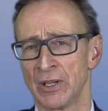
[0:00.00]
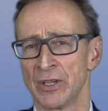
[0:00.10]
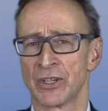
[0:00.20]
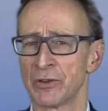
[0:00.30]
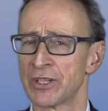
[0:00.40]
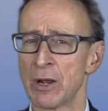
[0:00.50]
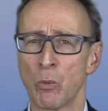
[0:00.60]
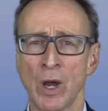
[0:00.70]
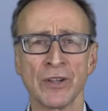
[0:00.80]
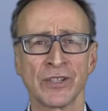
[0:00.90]
So step
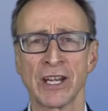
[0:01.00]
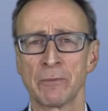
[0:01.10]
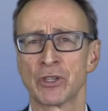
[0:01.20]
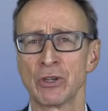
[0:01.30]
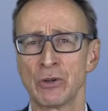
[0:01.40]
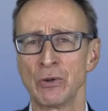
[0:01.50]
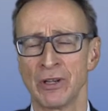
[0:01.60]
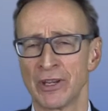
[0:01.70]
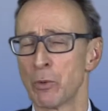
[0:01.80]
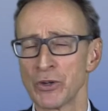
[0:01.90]
1 and step 2,
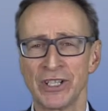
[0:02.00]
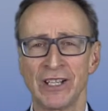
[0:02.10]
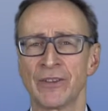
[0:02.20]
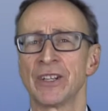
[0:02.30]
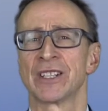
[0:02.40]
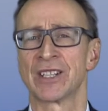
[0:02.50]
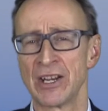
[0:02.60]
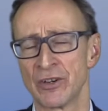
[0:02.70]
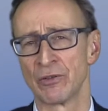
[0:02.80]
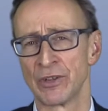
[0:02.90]
there wasn't even a
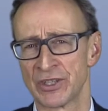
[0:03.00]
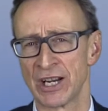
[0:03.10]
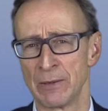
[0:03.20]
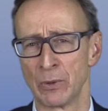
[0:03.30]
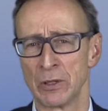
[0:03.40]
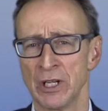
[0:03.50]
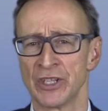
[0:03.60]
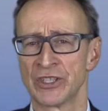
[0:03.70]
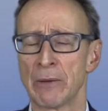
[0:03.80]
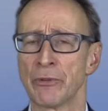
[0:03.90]
tender on the table.
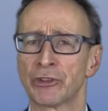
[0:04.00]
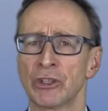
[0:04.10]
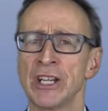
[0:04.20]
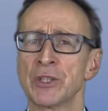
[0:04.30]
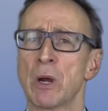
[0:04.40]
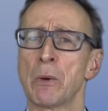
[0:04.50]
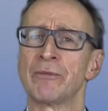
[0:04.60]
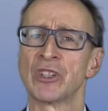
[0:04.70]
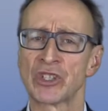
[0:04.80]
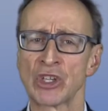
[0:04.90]
Step 3 is where we've
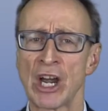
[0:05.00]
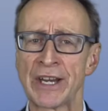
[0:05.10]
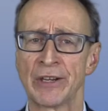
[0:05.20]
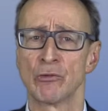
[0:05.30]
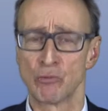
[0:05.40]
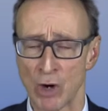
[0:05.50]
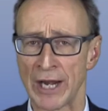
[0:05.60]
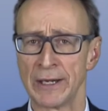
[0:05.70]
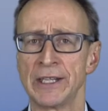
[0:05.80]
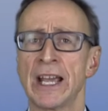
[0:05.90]
decided,
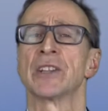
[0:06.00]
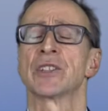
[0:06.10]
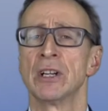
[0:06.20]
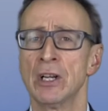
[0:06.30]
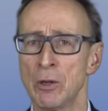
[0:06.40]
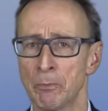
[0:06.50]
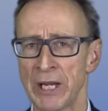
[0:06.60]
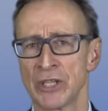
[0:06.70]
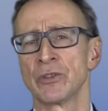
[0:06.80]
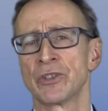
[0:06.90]
right, yes,
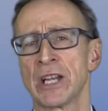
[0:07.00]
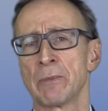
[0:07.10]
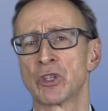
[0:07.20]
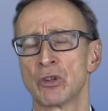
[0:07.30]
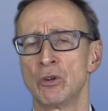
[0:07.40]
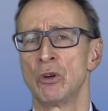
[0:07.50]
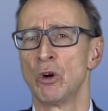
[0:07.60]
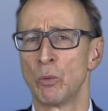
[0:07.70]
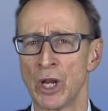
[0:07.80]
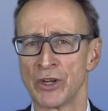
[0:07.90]
based on step 2,
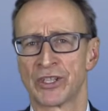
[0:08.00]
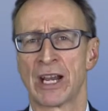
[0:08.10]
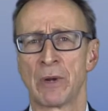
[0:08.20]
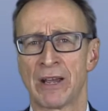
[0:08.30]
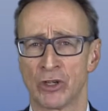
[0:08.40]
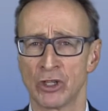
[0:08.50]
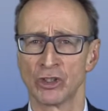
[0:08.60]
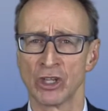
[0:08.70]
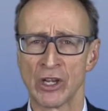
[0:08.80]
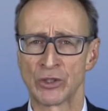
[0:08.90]
we understand we have a good
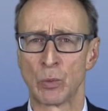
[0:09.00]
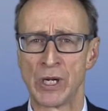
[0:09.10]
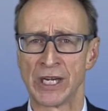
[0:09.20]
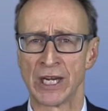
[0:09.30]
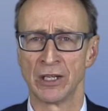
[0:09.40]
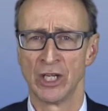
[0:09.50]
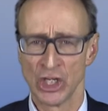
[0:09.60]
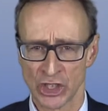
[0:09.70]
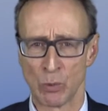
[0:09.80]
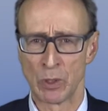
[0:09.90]
chance of winning it,
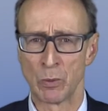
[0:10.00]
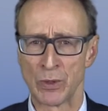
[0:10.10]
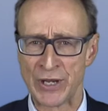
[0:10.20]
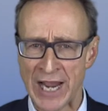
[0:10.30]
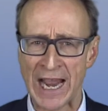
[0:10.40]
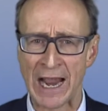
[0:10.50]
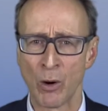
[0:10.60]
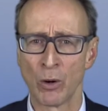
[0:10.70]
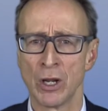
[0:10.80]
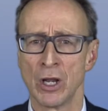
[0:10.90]
so we will
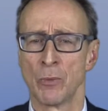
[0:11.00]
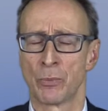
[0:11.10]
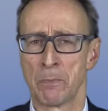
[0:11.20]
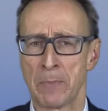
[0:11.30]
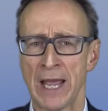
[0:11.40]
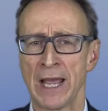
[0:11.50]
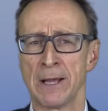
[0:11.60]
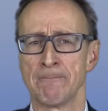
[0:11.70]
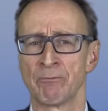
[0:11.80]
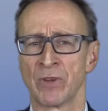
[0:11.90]
now prepare
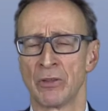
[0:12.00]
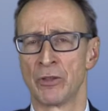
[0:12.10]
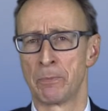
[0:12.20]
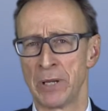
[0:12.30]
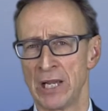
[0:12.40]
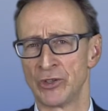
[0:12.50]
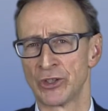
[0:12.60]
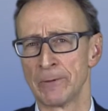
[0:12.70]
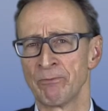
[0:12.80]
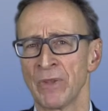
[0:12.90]
the pitch.
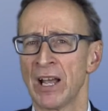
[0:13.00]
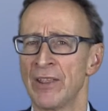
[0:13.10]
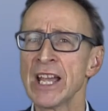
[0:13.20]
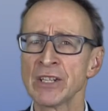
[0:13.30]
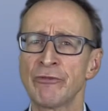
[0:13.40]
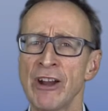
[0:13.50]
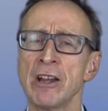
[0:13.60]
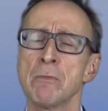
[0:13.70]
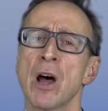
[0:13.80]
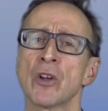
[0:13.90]
And that's very
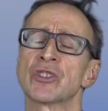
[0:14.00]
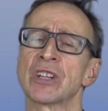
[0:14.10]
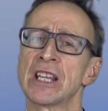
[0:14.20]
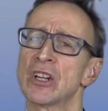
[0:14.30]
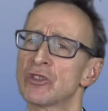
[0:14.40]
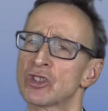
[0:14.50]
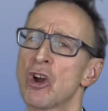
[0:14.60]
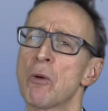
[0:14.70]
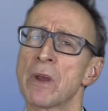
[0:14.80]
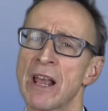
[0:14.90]
much taken a
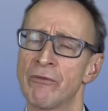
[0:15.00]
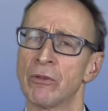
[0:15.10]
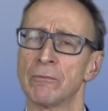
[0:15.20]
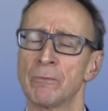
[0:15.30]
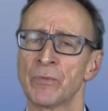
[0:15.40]
top level.